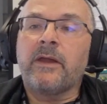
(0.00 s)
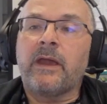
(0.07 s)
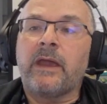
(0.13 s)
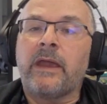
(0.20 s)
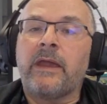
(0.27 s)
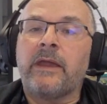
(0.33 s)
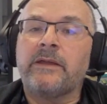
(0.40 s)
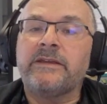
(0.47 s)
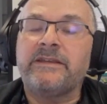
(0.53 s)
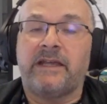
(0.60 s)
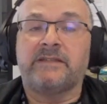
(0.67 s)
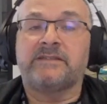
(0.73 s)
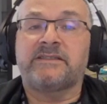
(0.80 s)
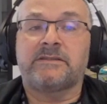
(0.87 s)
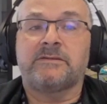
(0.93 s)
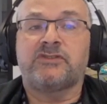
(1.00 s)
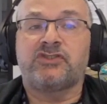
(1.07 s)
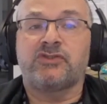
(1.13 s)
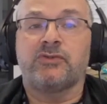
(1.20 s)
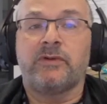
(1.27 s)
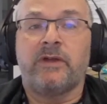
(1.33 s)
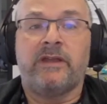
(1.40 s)
Yes.
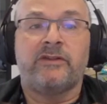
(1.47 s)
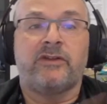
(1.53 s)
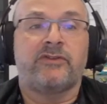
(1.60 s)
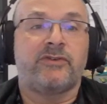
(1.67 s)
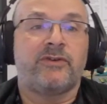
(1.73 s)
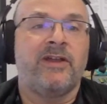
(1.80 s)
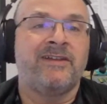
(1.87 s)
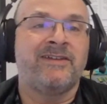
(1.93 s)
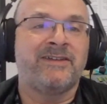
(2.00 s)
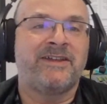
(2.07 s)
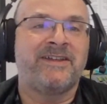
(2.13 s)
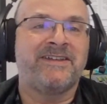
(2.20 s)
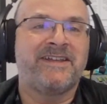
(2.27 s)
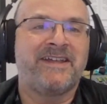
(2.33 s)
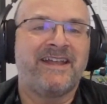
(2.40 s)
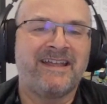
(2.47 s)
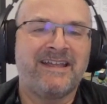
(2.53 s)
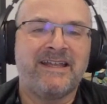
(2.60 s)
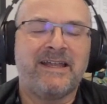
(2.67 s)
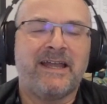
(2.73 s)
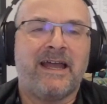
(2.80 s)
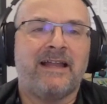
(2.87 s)
So another,
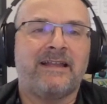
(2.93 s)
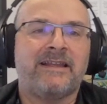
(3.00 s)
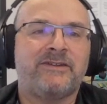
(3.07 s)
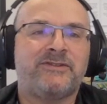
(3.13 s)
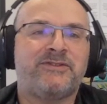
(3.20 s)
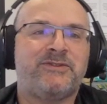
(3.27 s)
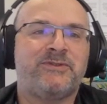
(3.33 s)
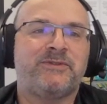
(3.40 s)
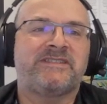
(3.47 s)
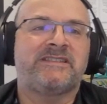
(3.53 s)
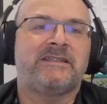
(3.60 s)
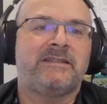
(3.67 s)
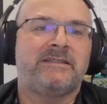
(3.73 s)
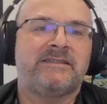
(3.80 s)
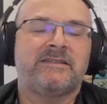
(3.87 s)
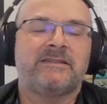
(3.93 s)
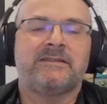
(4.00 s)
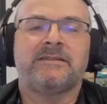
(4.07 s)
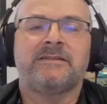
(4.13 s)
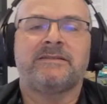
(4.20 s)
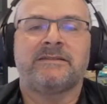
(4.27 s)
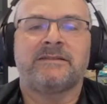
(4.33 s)
I like to use these
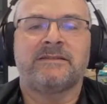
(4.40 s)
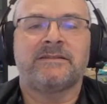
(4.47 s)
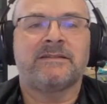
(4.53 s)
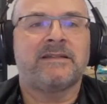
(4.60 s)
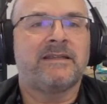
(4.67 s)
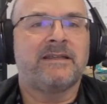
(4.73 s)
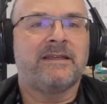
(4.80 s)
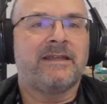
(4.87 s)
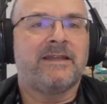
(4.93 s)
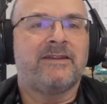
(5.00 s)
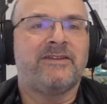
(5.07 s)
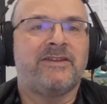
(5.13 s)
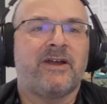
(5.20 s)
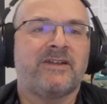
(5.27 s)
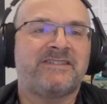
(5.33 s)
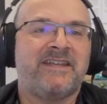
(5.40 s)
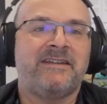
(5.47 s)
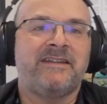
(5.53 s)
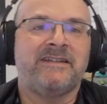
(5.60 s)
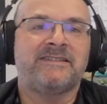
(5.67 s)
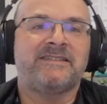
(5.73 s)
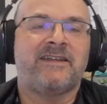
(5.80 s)

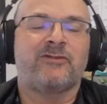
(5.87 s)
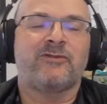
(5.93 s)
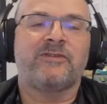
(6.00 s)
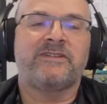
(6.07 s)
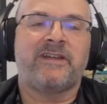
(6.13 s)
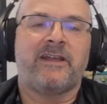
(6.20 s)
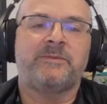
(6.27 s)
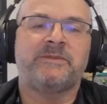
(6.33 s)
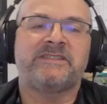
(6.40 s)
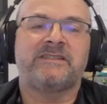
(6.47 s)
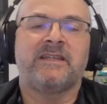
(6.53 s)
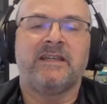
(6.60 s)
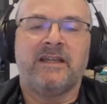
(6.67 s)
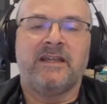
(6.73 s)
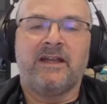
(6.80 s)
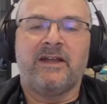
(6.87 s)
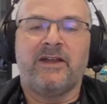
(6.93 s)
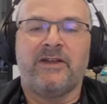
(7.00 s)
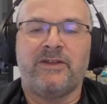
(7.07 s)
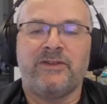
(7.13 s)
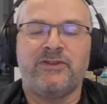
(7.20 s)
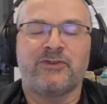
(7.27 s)
nauseating stereotypes.
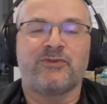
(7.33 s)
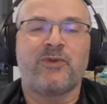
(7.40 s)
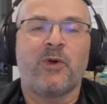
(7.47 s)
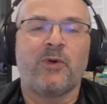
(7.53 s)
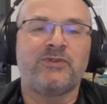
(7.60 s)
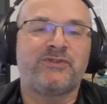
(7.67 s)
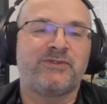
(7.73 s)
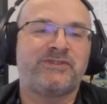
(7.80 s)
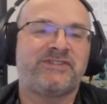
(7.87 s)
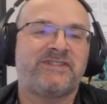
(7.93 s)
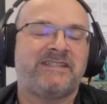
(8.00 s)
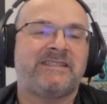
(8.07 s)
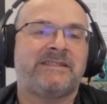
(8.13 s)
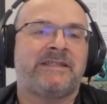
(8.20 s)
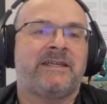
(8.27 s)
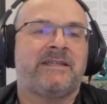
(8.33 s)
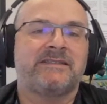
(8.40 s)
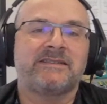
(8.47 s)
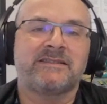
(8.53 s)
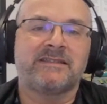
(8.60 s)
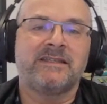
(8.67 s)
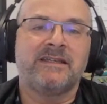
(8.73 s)
Your road to
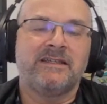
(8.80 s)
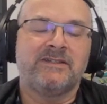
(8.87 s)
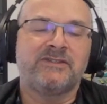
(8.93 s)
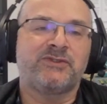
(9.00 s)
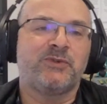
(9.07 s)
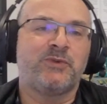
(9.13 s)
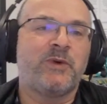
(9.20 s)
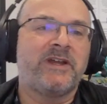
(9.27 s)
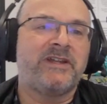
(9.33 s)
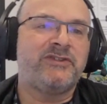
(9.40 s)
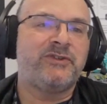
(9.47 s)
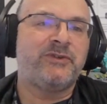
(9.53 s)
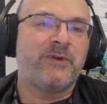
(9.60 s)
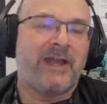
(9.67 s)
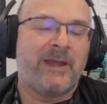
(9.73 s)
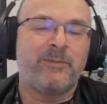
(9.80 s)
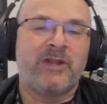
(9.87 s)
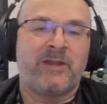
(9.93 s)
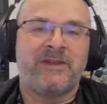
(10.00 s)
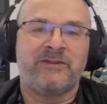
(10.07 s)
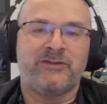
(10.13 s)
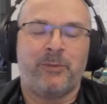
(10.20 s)
success. So when you
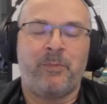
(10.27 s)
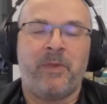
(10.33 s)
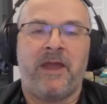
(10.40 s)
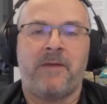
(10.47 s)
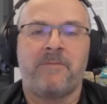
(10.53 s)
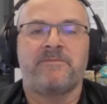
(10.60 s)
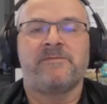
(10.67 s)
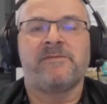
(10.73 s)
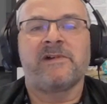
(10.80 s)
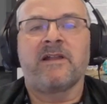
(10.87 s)
implement a PAM,